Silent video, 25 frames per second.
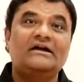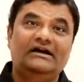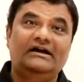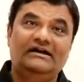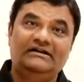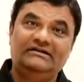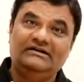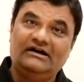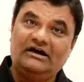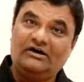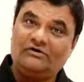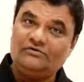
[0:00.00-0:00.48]

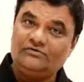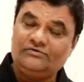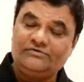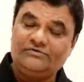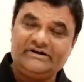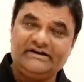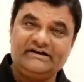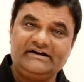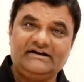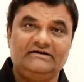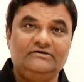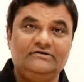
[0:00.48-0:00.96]
and how to
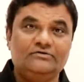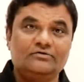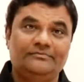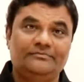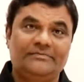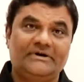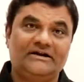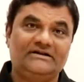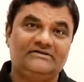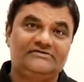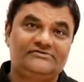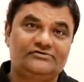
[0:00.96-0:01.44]
take a
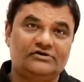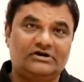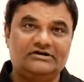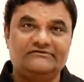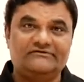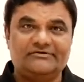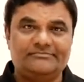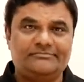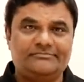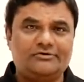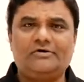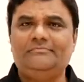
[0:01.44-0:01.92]
loop and
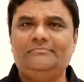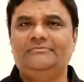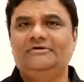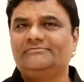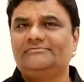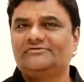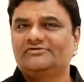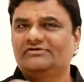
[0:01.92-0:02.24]
solve a problem.